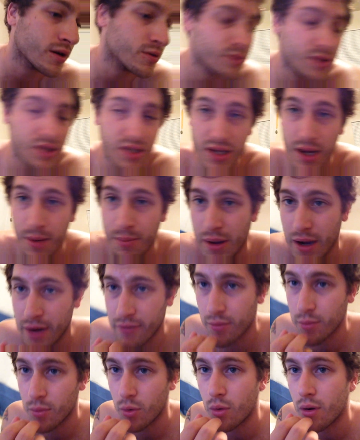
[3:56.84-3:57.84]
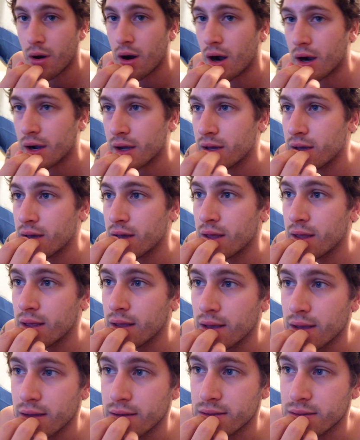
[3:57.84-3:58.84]
because we just got back from a walk.
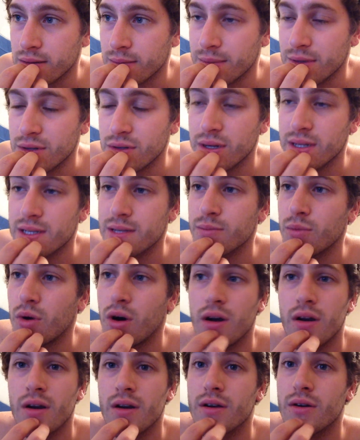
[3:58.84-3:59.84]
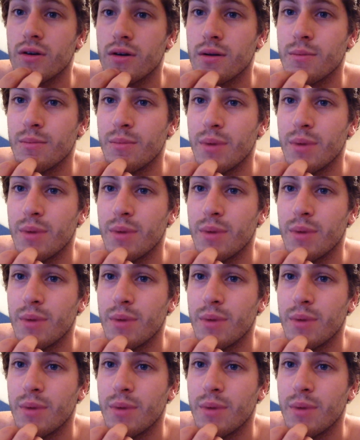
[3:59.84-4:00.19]
So I'm going to drink some water, go to